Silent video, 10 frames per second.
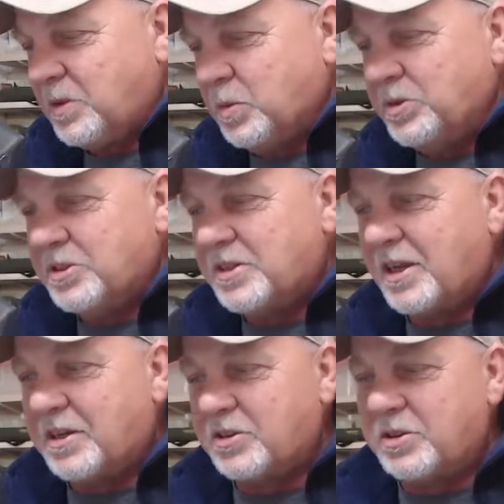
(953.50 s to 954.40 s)
We just
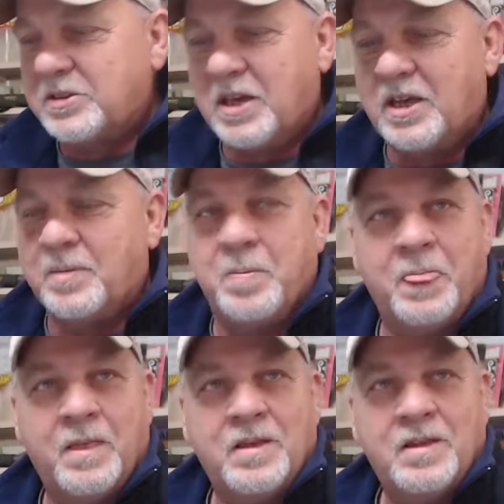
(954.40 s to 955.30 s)
had a good time
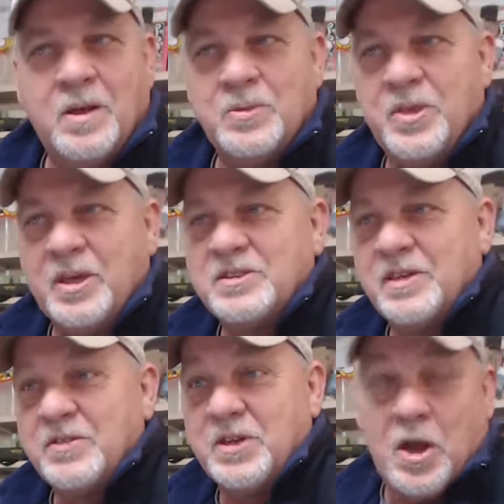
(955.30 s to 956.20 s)
on Thanksgiving.